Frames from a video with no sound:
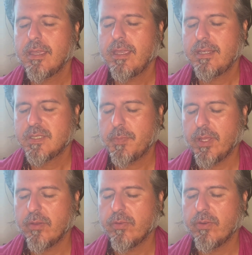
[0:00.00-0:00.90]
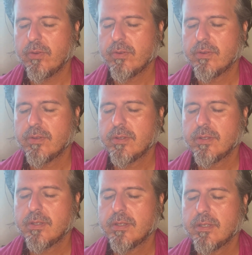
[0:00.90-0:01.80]
It is playful,
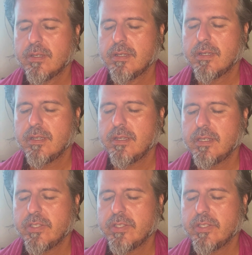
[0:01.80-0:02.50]
it